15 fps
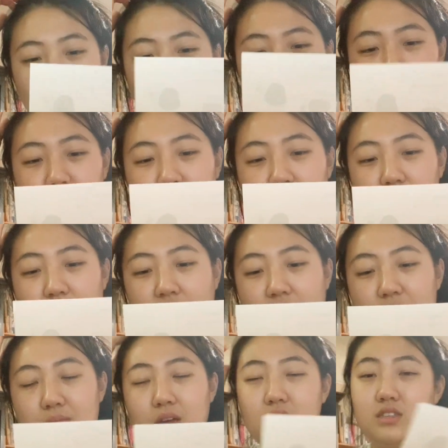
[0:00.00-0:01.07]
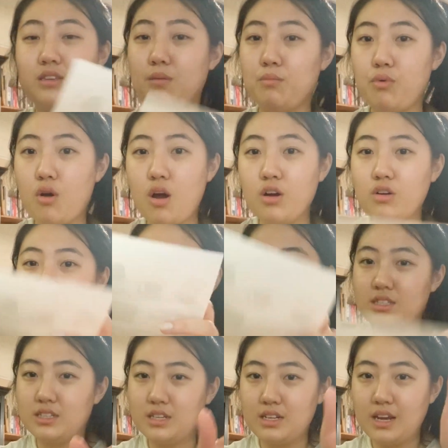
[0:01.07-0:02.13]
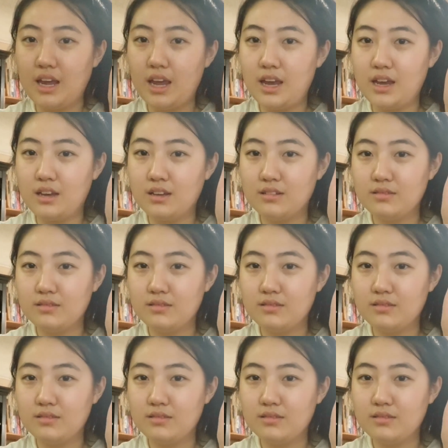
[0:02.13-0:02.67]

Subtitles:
I think I made some progress today.